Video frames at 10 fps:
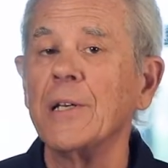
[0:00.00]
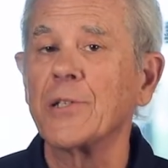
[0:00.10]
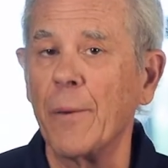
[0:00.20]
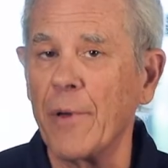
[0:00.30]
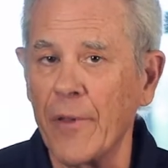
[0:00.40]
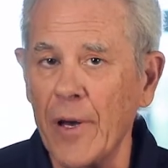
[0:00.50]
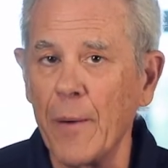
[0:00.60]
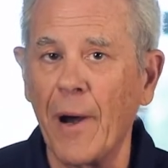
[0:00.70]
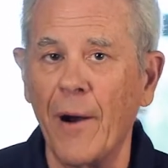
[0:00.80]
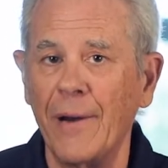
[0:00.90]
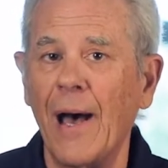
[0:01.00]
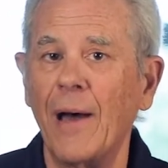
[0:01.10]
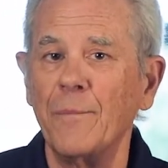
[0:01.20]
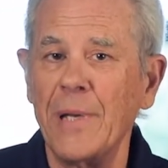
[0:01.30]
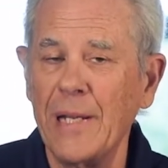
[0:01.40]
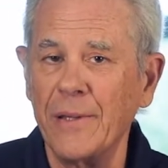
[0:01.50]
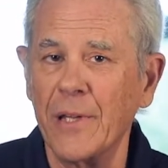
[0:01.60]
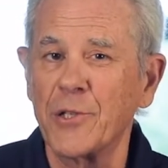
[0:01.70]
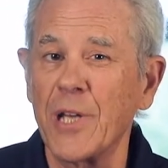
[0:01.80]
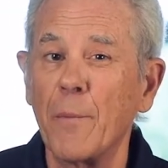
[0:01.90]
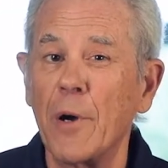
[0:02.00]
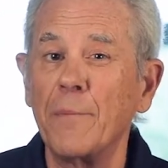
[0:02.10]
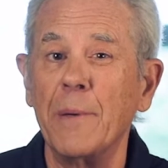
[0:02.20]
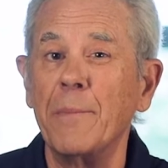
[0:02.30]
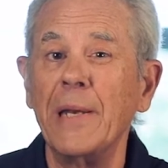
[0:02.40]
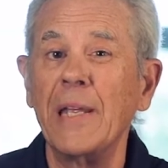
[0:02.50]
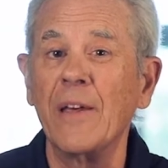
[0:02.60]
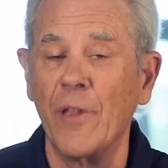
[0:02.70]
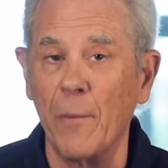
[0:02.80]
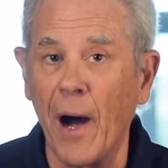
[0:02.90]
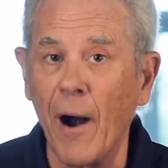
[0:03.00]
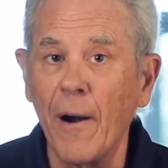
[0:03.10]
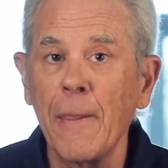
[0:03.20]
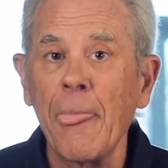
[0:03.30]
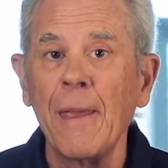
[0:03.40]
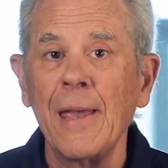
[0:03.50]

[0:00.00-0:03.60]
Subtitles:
Some of them are not meeting this summer, but many of them are.